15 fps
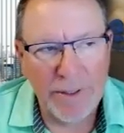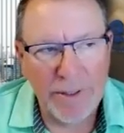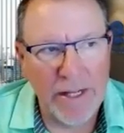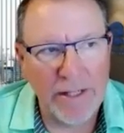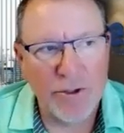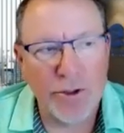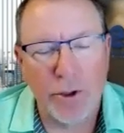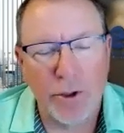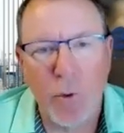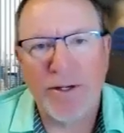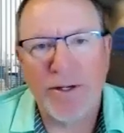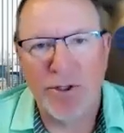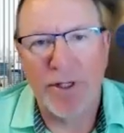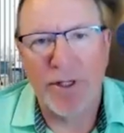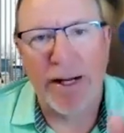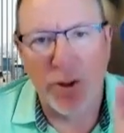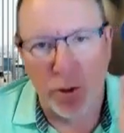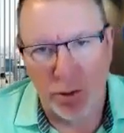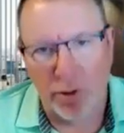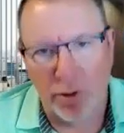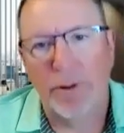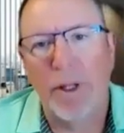But to answer your question, I'd
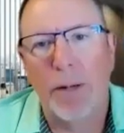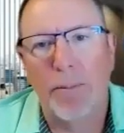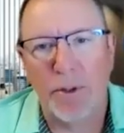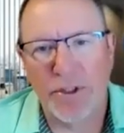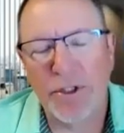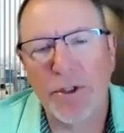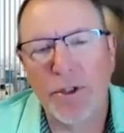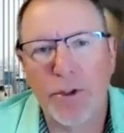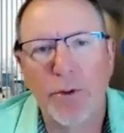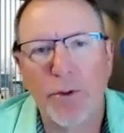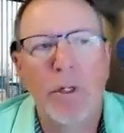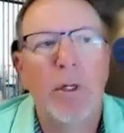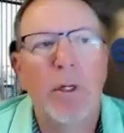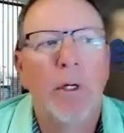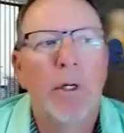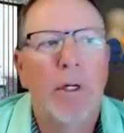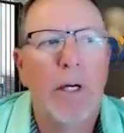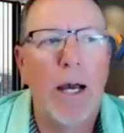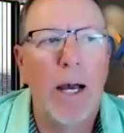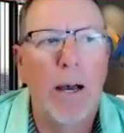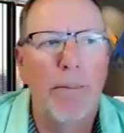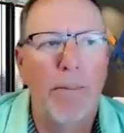go number two,
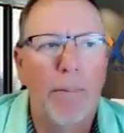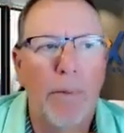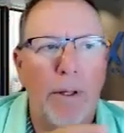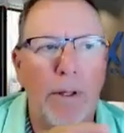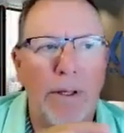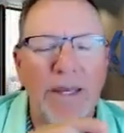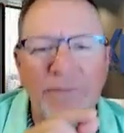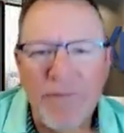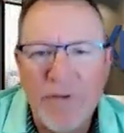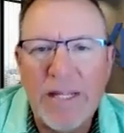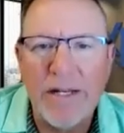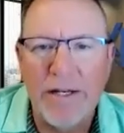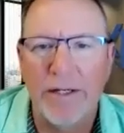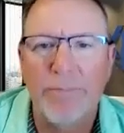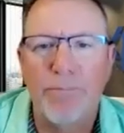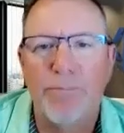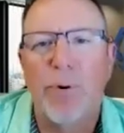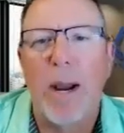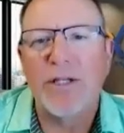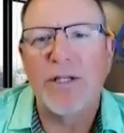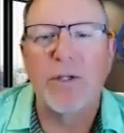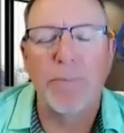if needed,
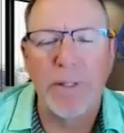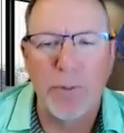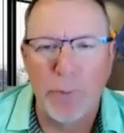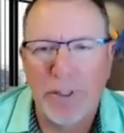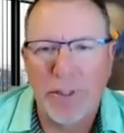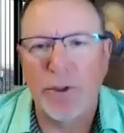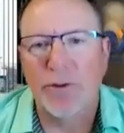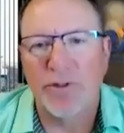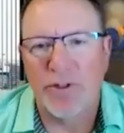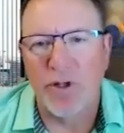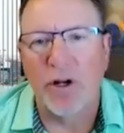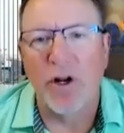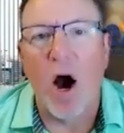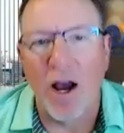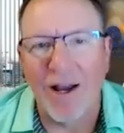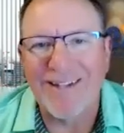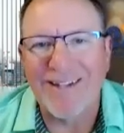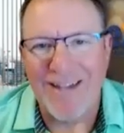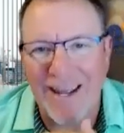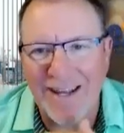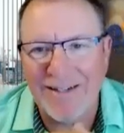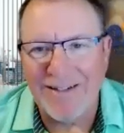price to be reduced on
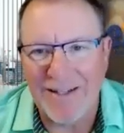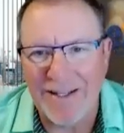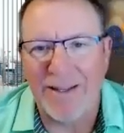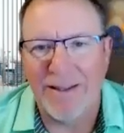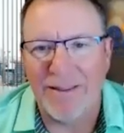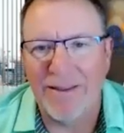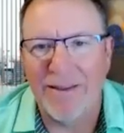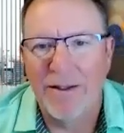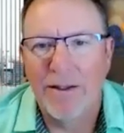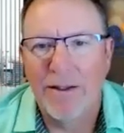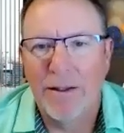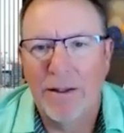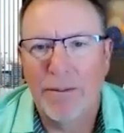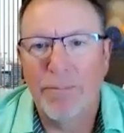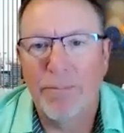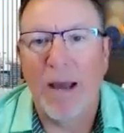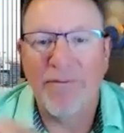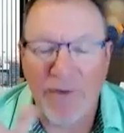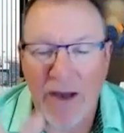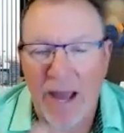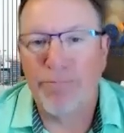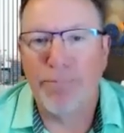August 18th by
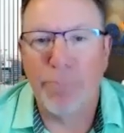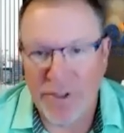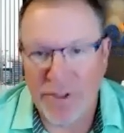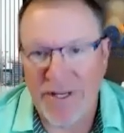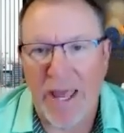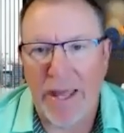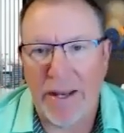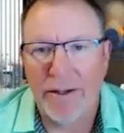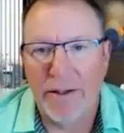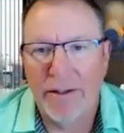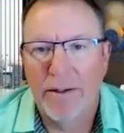5%.